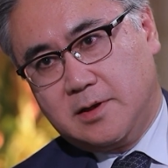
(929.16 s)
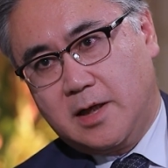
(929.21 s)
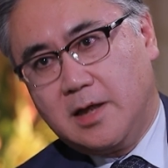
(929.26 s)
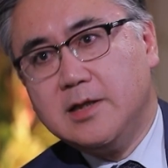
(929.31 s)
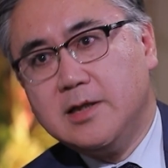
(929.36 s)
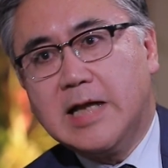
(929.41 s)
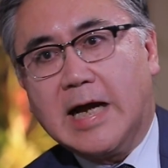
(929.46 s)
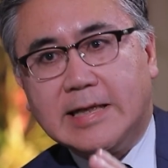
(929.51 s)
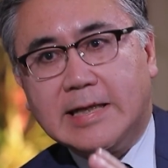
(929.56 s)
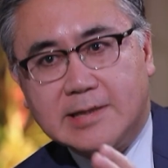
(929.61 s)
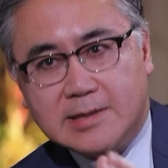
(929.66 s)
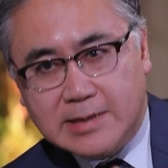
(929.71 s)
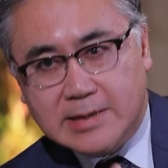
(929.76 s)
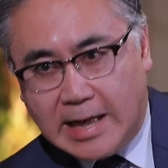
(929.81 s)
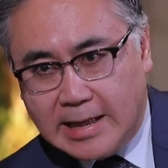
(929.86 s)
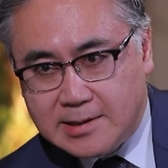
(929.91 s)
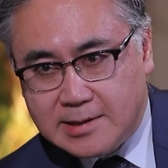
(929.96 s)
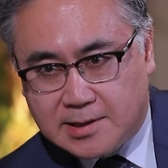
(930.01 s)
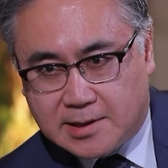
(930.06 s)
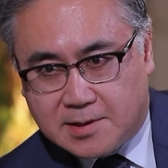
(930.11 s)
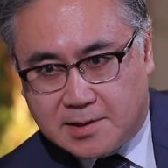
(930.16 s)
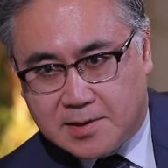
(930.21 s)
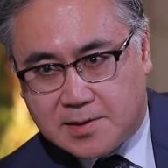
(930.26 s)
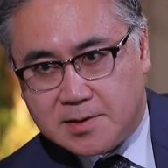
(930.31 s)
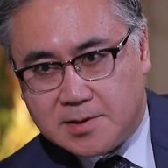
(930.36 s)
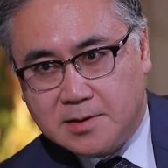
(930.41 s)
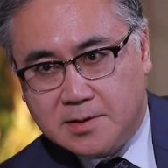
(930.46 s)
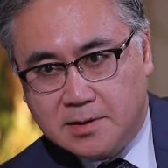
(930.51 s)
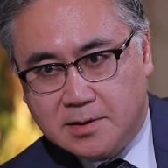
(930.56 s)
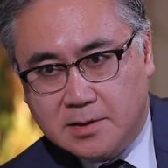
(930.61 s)
in
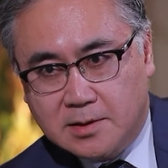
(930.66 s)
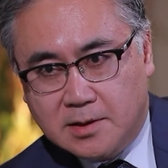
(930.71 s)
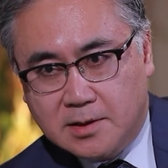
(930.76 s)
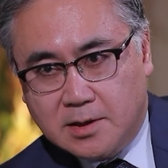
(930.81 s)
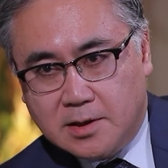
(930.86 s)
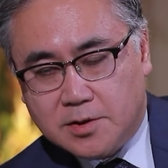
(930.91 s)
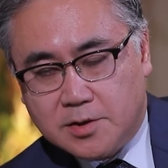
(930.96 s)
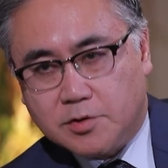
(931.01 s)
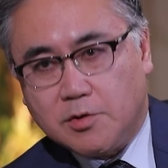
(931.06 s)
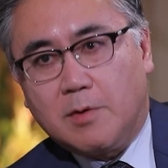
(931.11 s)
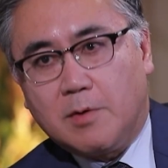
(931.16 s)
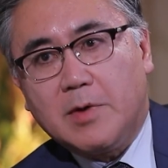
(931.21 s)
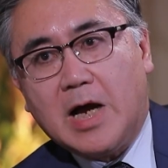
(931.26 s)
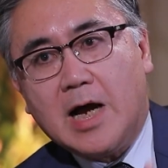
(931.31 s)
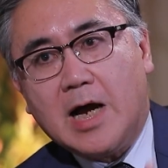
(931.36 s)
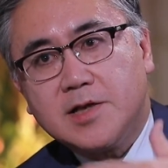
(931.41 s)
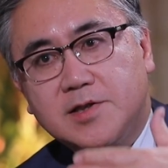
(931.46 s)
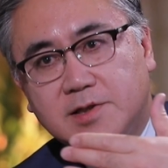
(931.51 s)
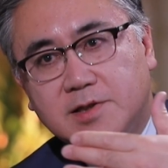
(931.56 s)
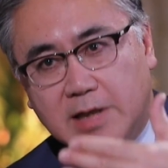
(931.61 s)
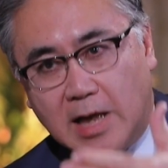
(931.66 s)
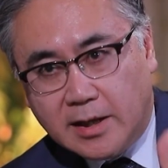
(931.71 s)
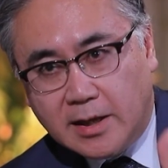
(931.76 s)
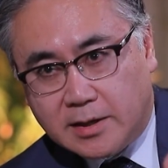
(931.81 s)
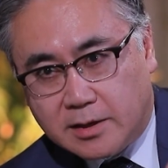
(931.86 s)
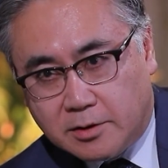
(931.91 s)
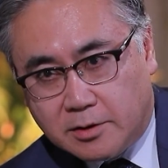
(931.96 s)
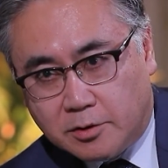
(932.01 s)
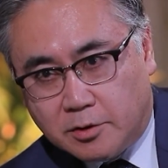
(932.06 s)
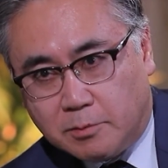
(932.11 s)
1990s. So I
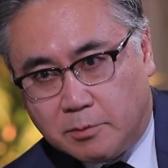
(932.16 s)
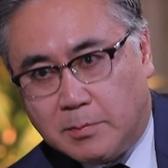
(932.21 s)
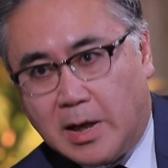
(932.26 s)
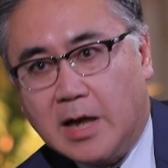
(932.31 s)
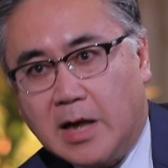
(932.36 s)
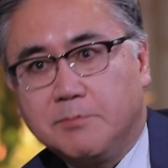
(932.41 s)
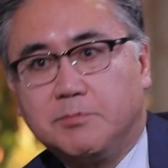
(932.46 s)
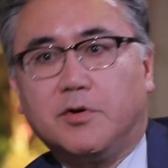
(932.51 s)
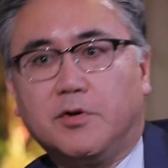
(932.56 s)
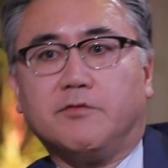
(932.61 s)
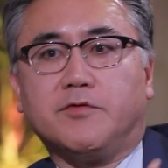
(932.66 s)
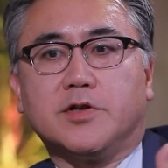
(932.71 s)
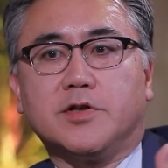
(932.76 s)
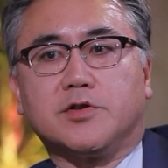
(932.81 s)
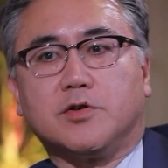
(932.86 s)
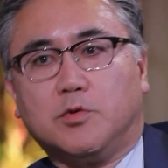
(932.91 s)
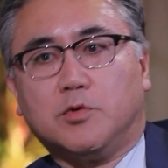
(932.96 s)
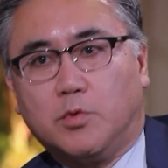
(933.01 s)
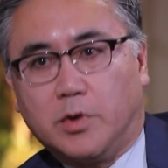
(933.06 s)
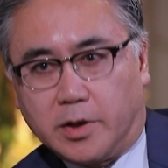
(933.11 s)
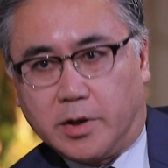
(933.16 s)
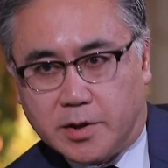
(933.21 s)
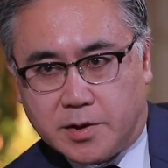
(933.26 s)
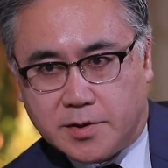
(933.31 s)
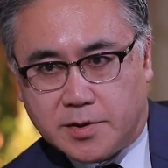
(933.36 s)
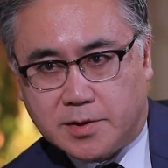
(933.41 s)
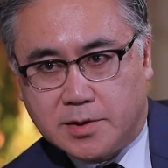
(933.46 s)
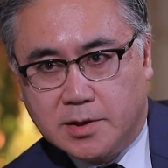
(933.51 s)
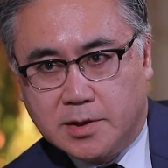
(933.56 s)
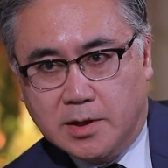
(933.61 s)
started, you know, my professional
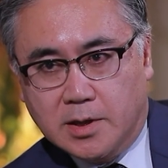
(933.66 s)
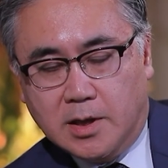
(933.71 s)
works,